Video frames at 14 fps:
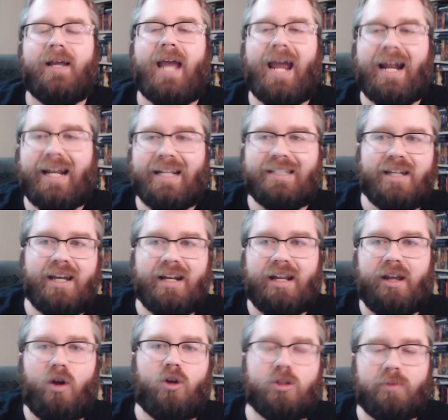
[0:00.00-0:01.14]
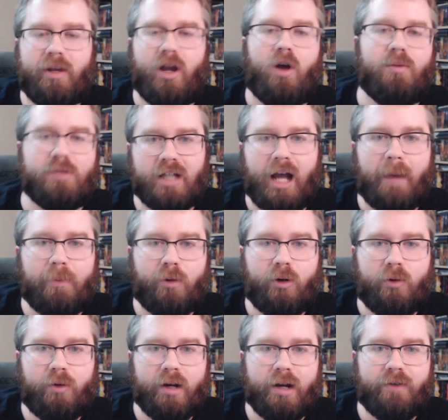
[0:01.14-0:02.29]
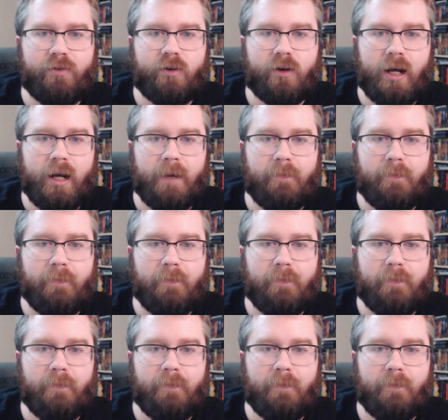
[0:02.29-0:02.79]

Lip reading: And he did. He ultimately helped stop her or whatever.